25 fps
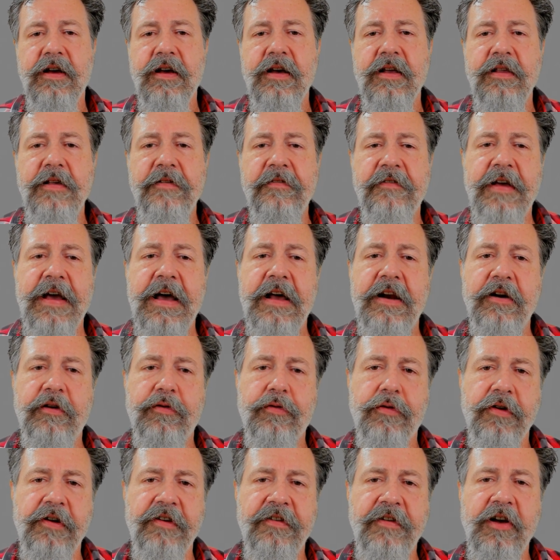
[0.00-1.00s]
These
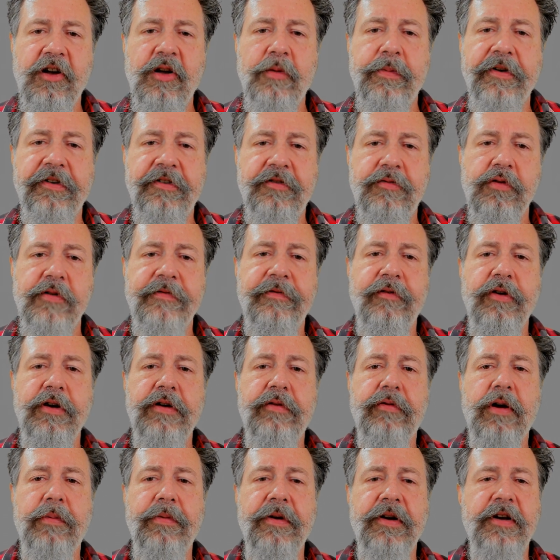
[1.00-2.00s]
categories help us to avoid
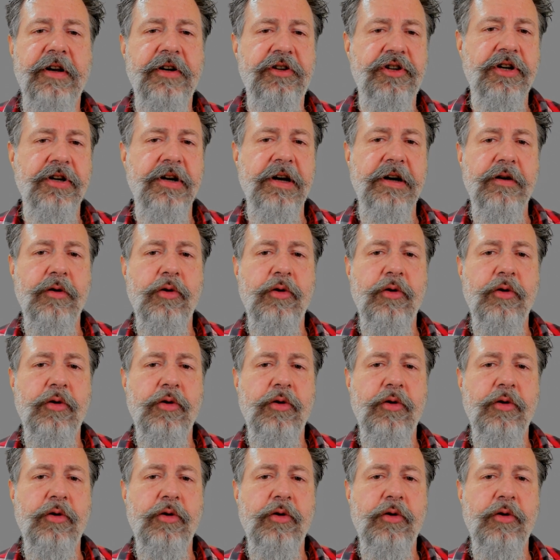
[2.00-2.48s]
repetition and